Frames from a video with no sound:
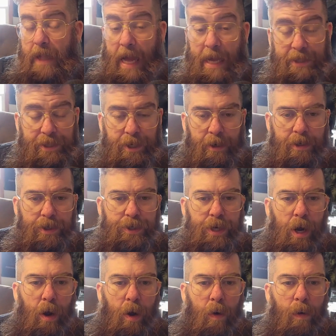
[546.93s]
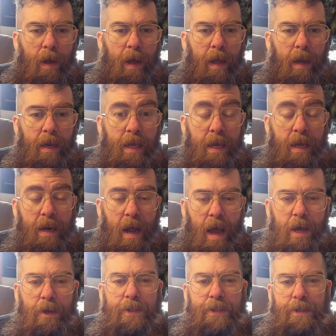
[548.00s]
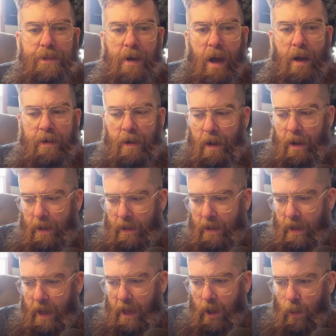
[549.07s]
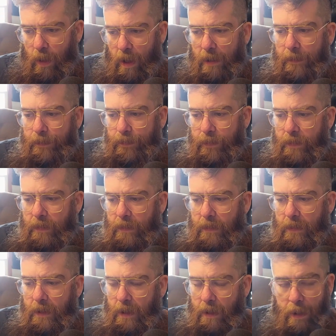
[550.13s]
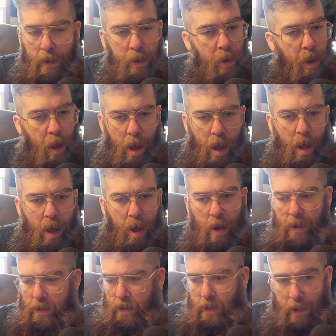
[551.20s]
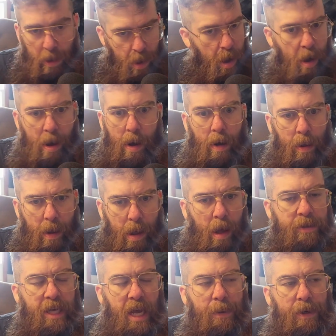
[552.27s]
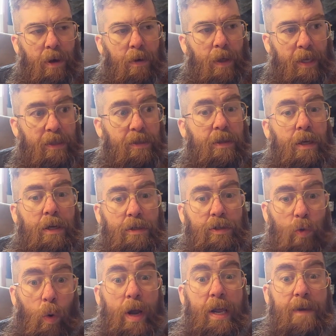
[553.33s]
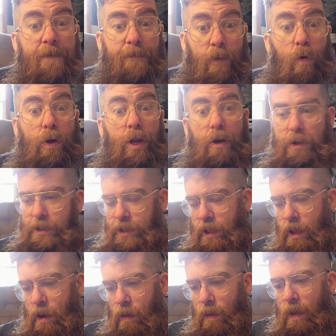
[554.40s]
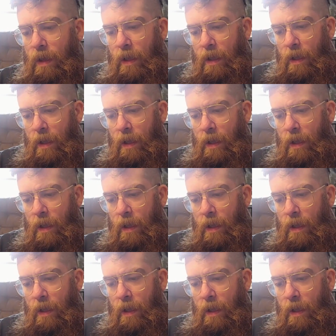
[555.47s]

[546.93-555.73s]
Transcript: last year at a show, and he and I used to talk on AOL long time ago, like 24 years ago.